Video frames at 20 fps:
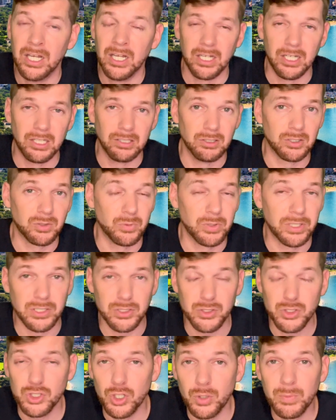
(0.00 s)
And look, we
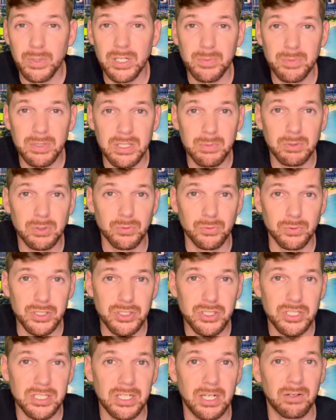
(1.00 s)
get so many people
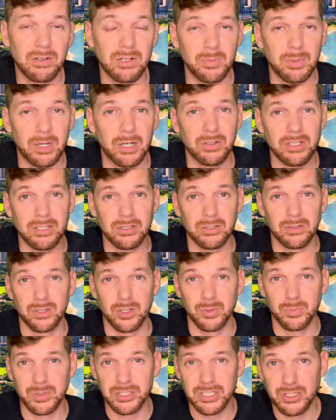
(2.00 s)
reaching out about either
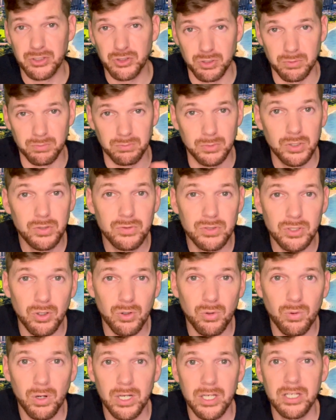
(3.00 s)
their potential move to
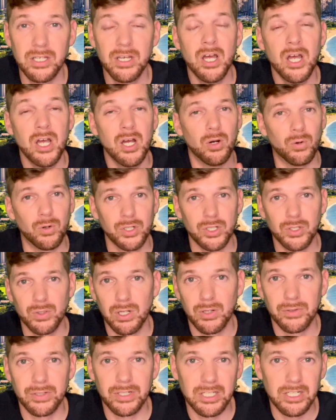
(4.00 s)
Hawaii or they're
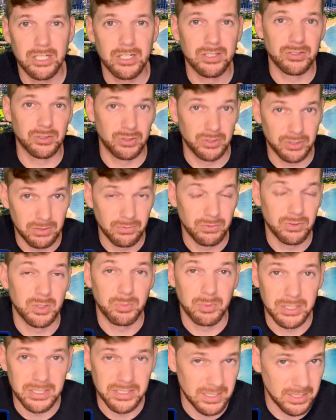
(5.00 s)
already here and they're looking for the
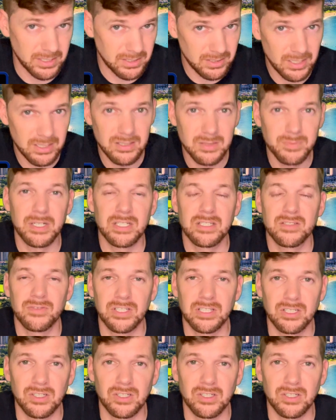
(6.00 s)
place that does best fit